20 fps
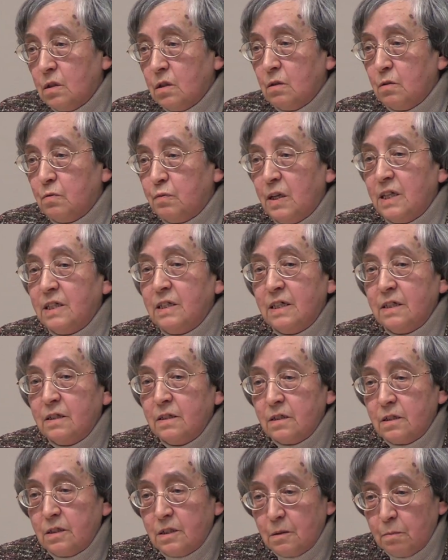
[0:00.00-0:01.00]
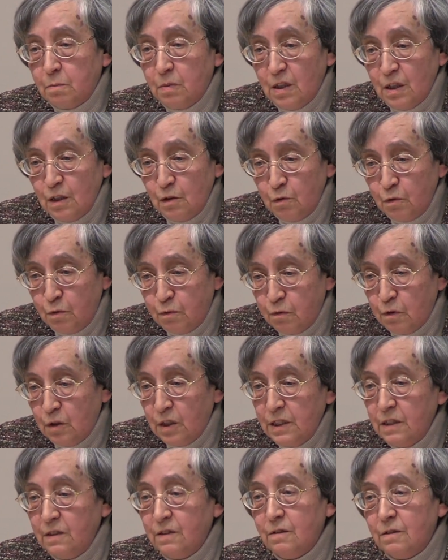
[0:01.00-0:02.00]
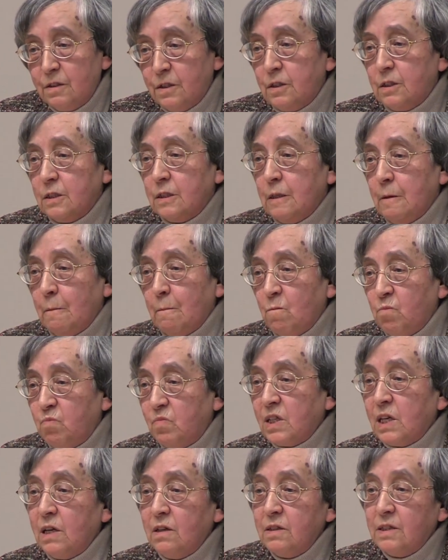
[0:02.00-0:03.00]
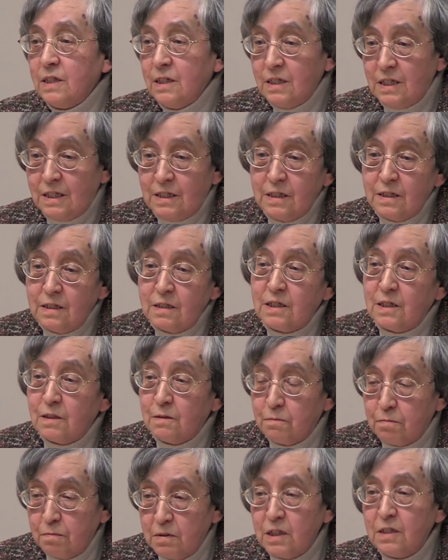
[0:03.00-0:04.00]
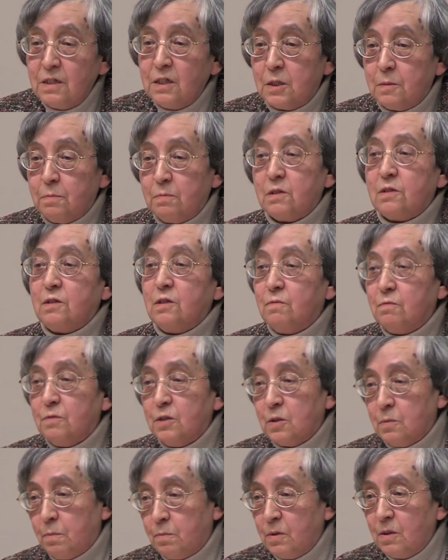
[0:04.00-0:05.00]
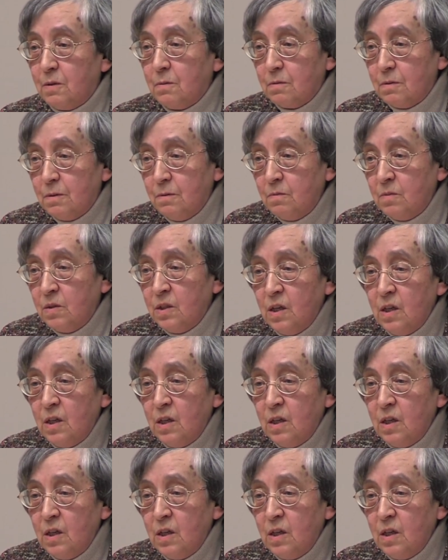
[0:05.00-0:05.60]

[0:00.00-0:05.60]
financed by foreigners, and this is a very specific problem.